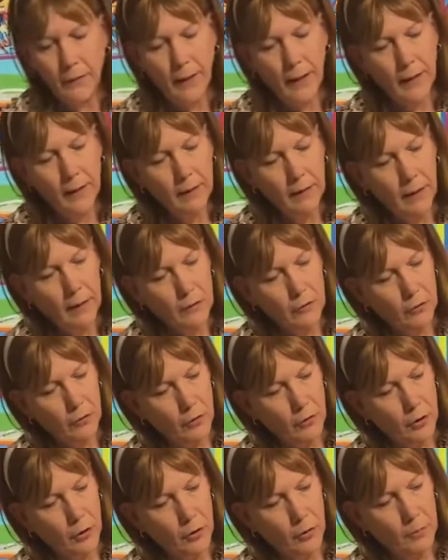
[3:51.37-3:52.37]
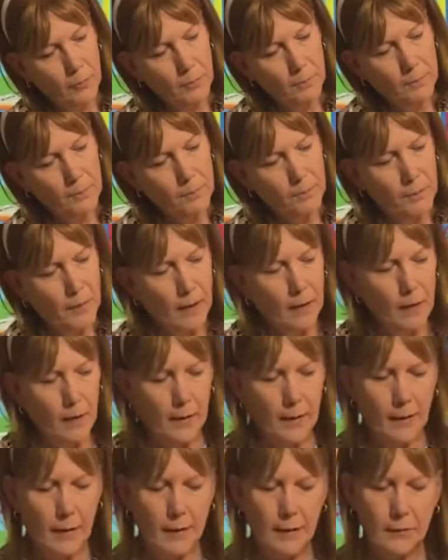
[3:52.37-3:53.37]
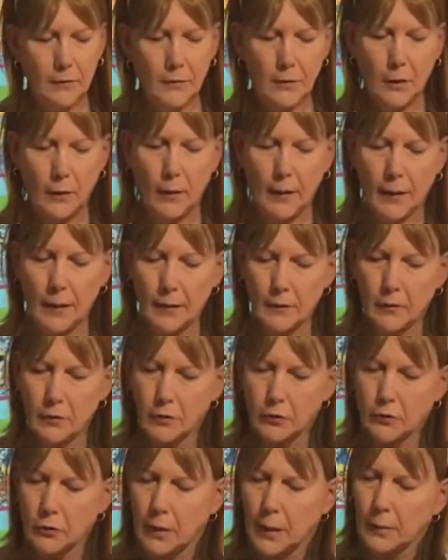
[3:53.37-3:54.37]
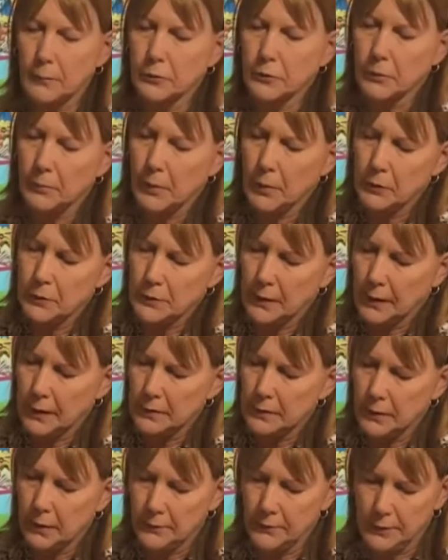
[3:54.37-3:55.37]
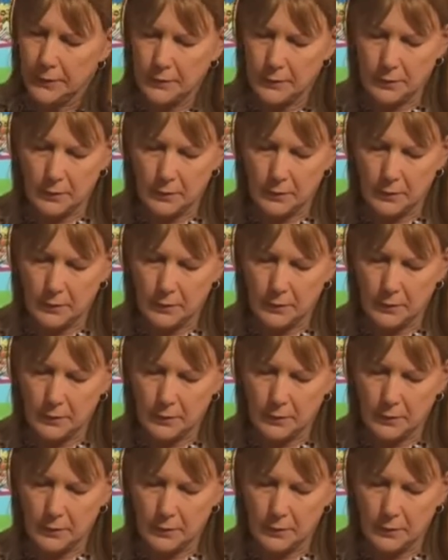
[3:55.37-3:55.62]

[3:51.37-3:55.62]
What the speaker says: headlights are new. And so I got the stripes for both sides of it.